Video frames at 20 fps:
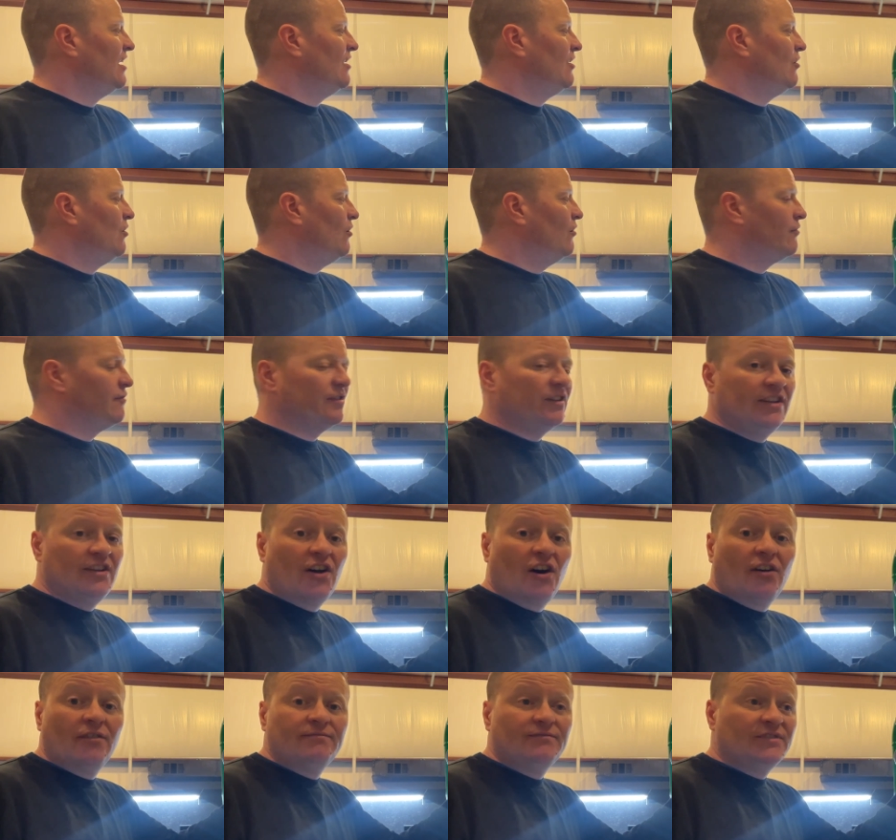Hopefully
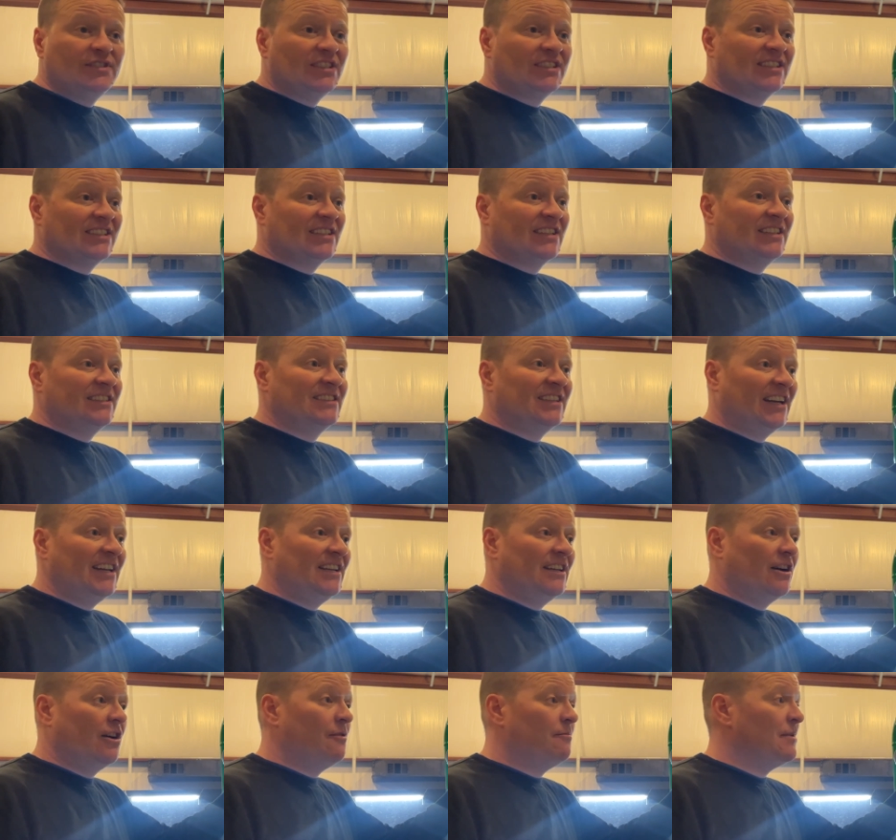not, you can tighten
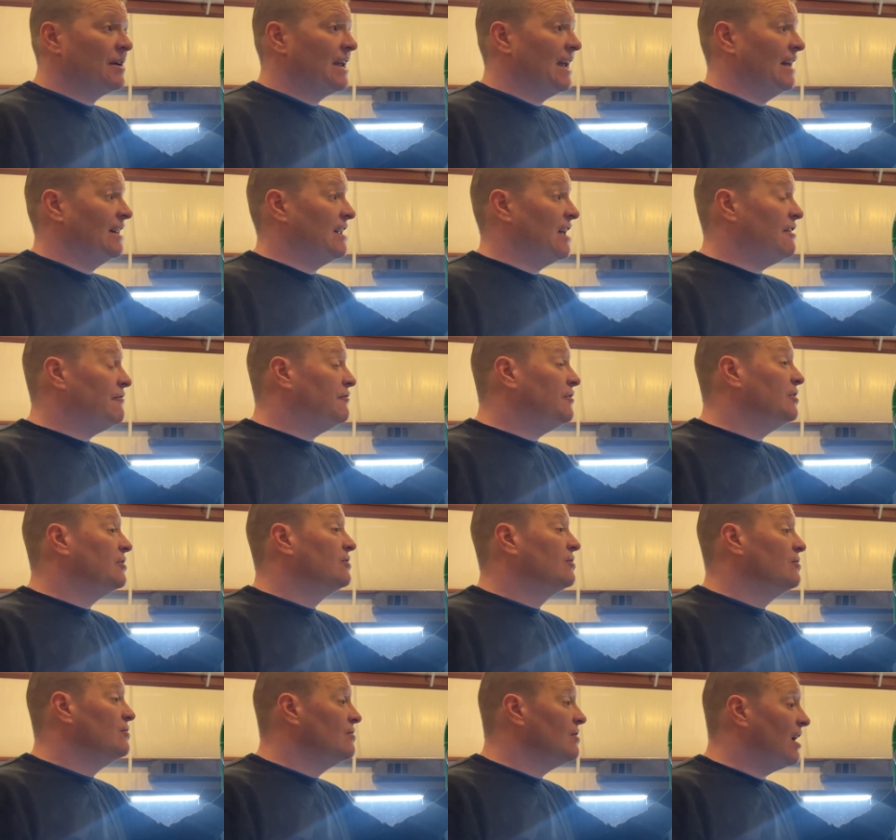it up again. If you
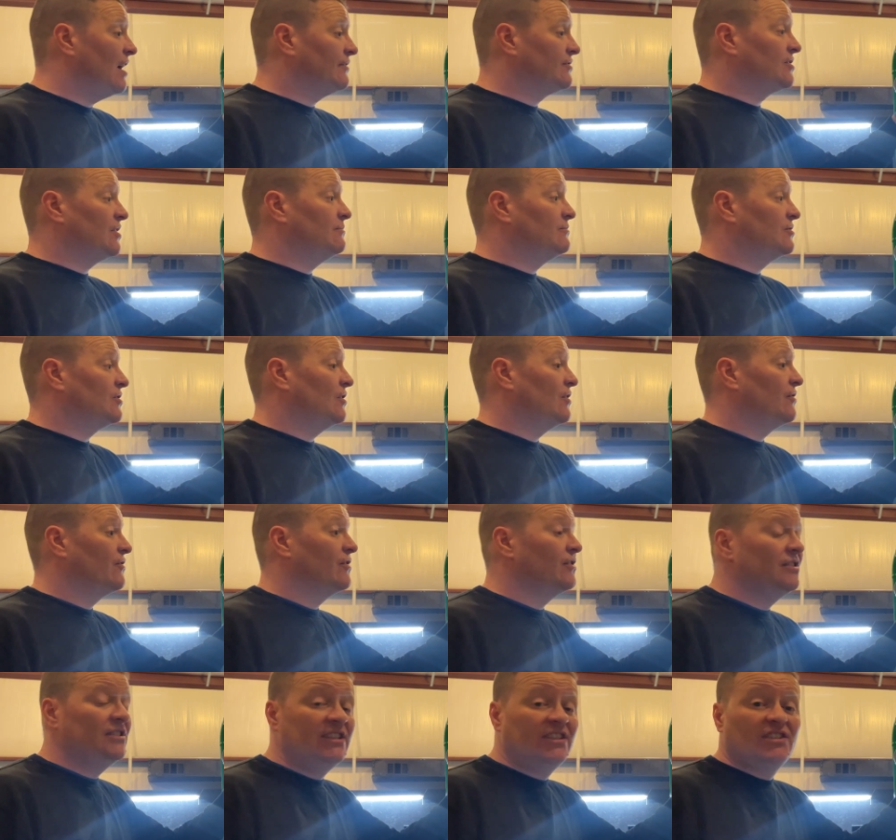do have some sort of
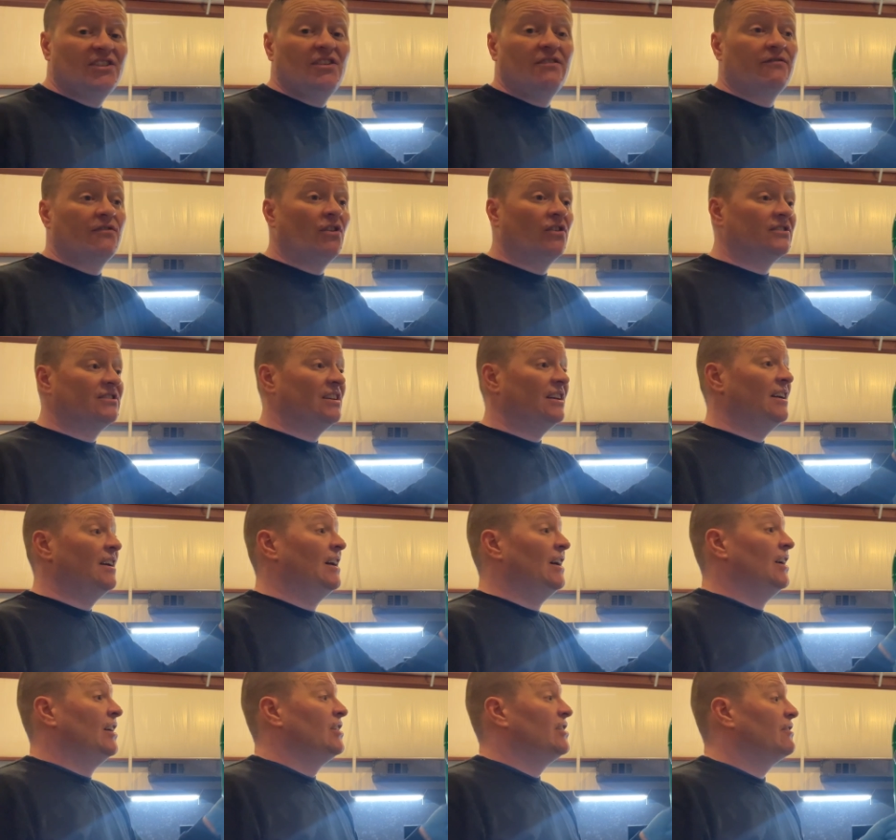release, you've got to
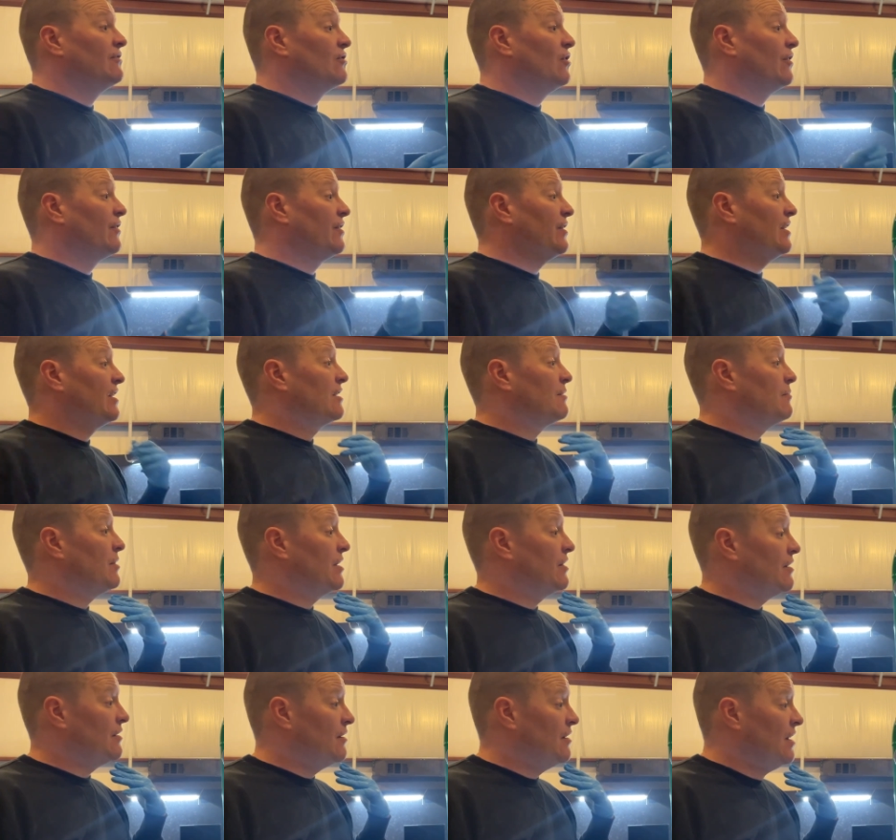think about
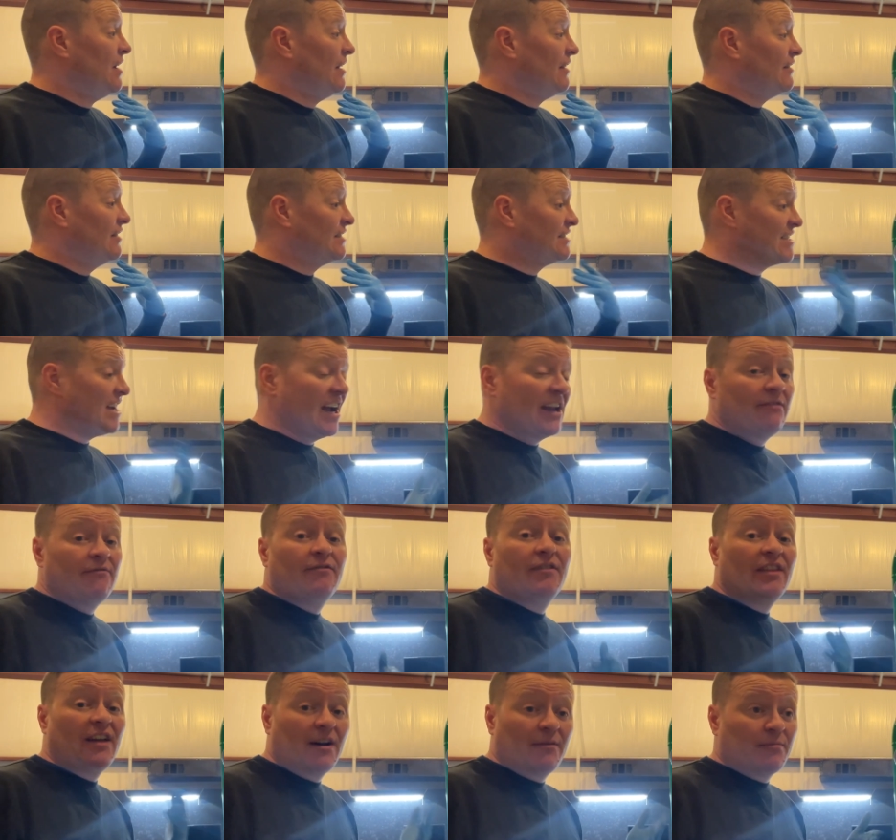the time
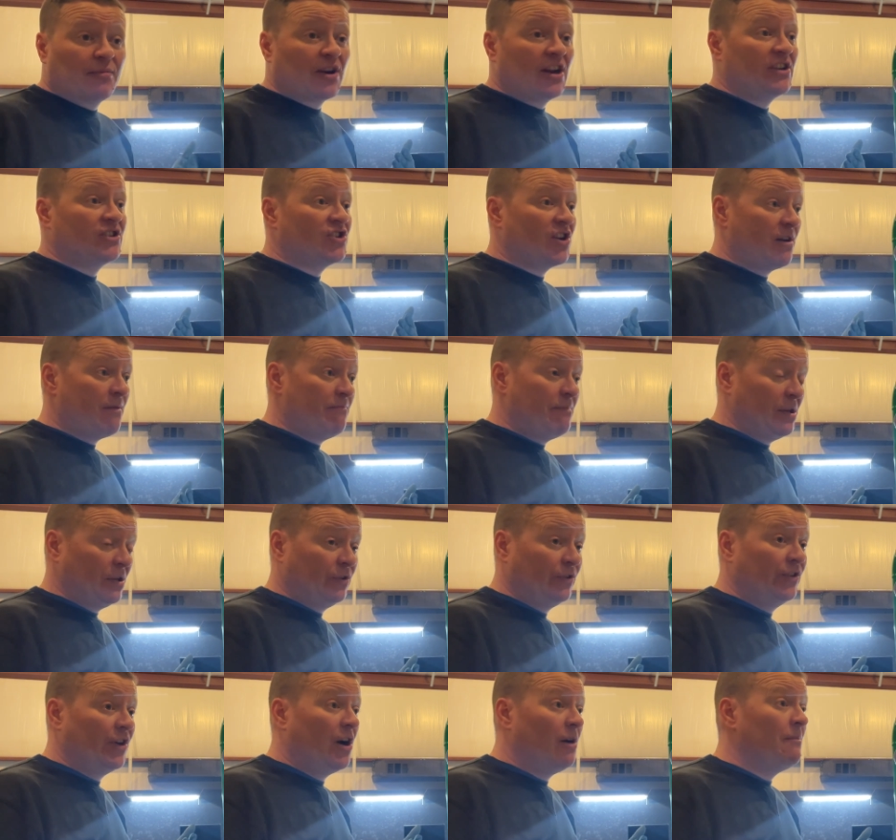for that pressure to
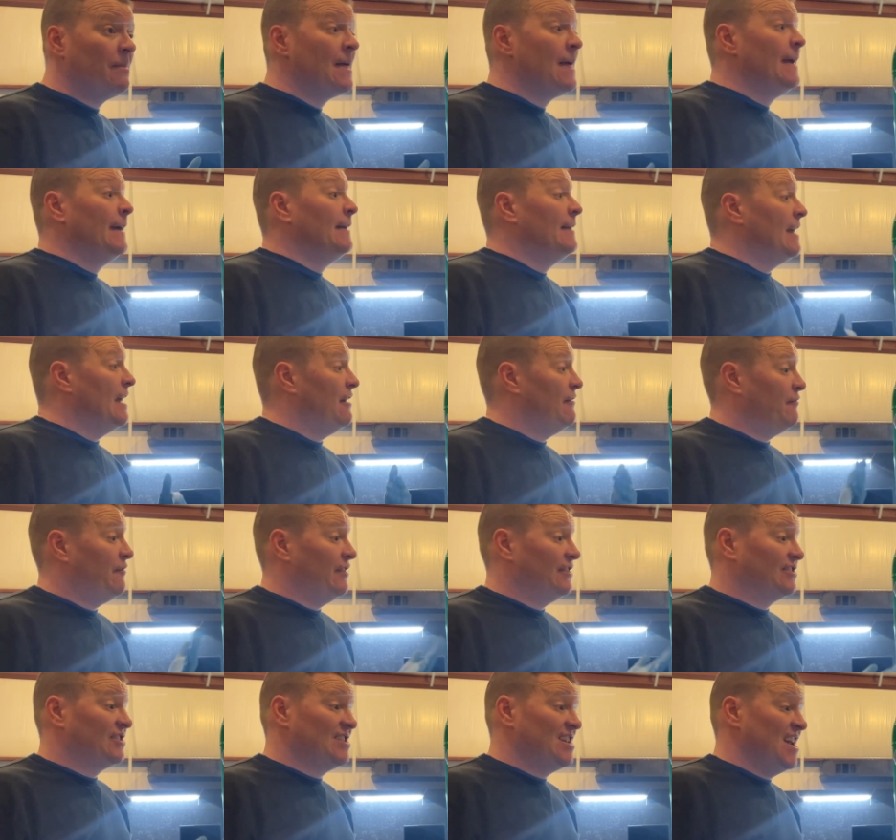build up. If
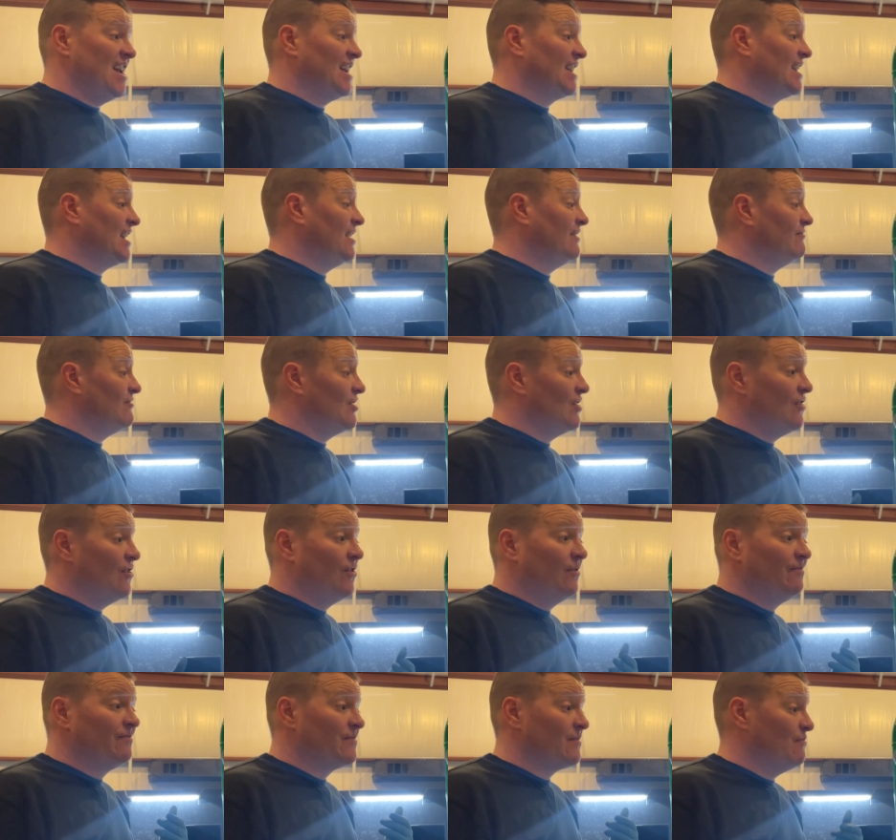it's taken, you know,
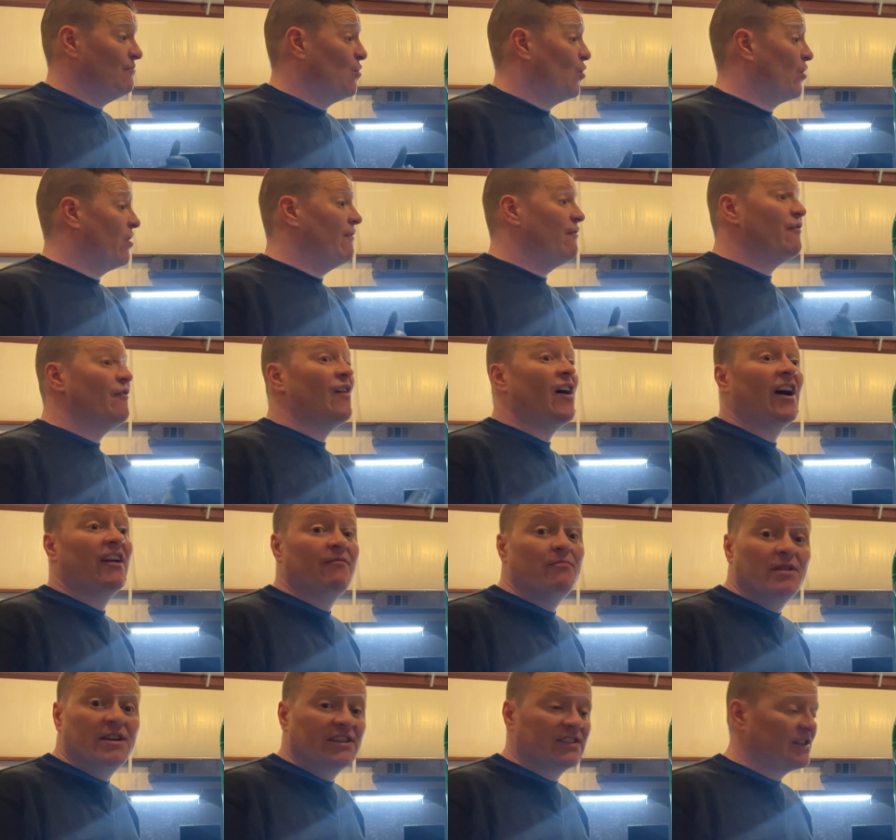more than 5
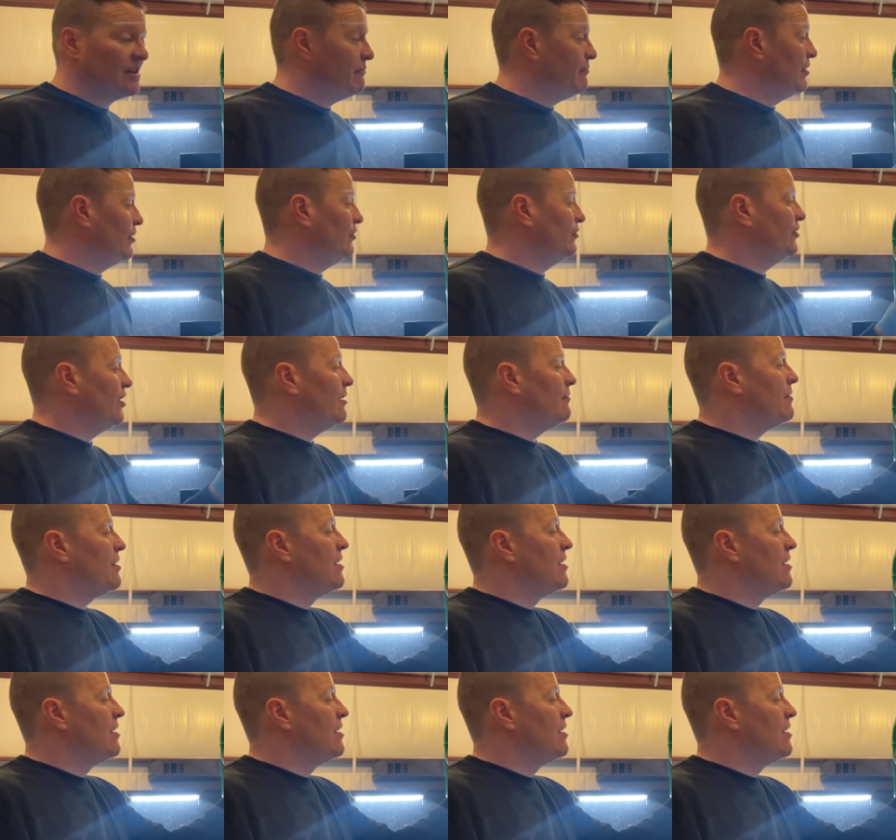minutes to build up,